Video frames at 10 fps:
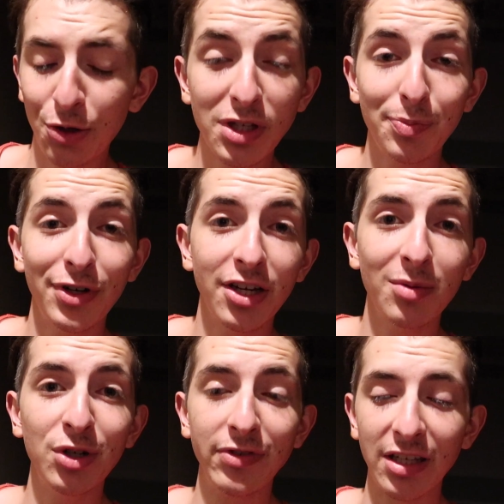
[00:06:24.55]
It was a pretty
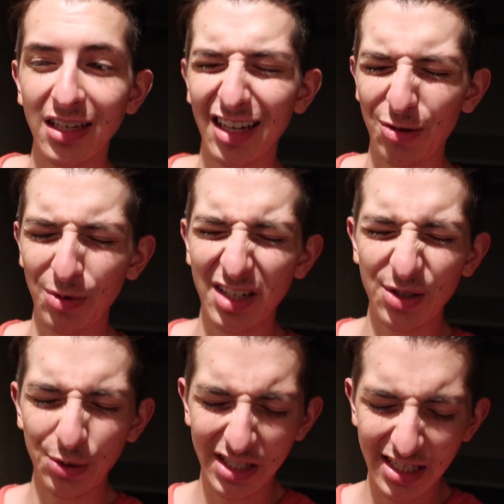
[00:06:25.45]
good movie. I went to
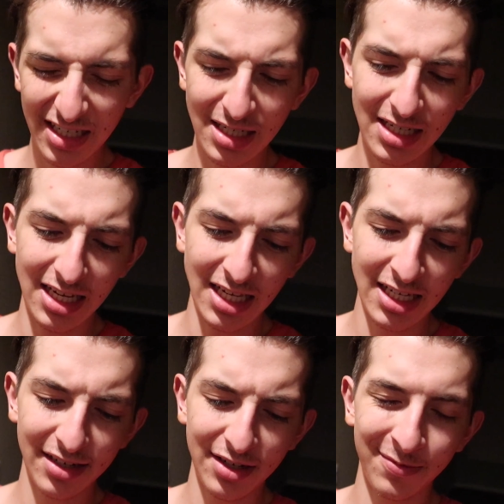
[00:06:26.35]
go see
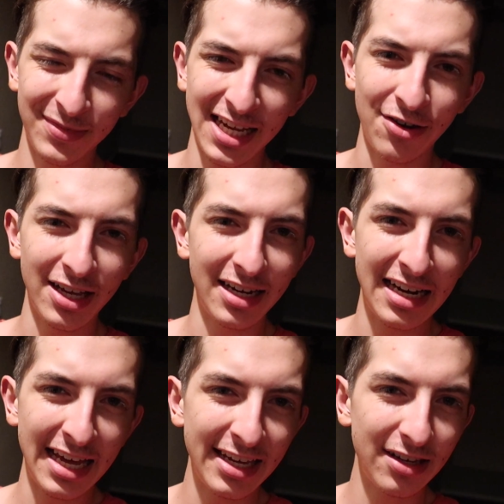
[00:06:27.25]
It Comes Out at
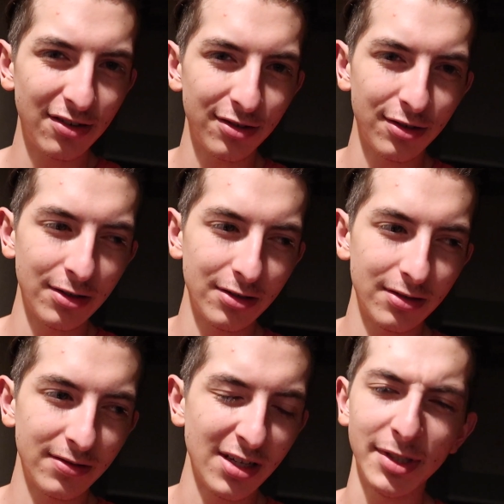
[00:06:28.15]
Night
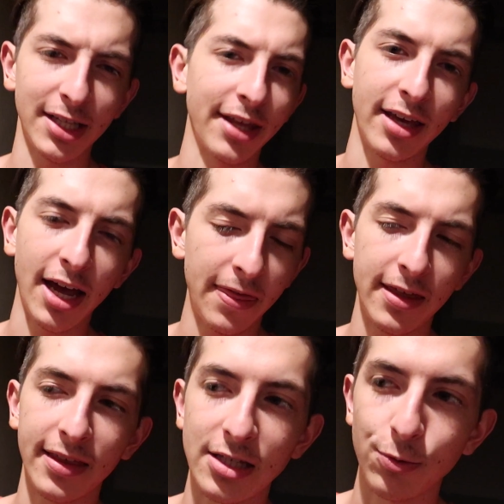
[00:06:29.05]
or something like that. I
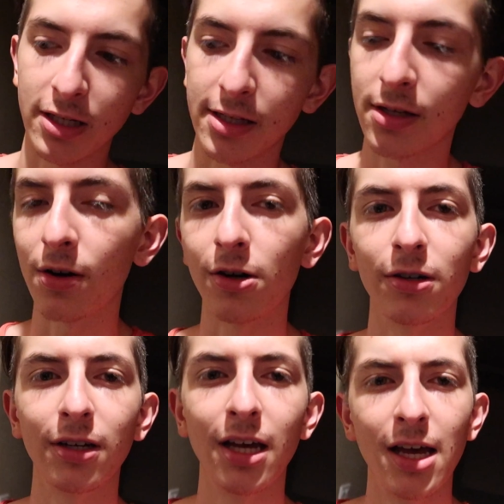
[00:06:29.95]
think that's what it's
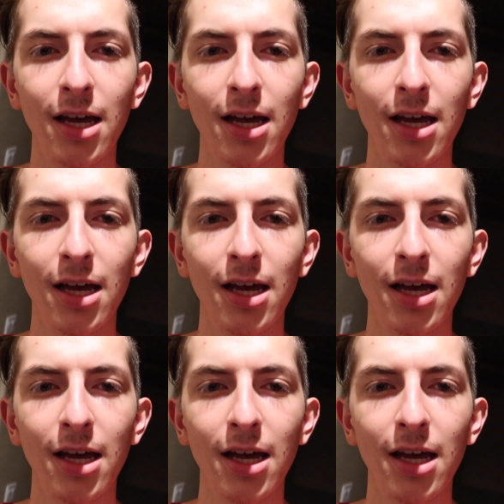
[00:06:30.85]
called.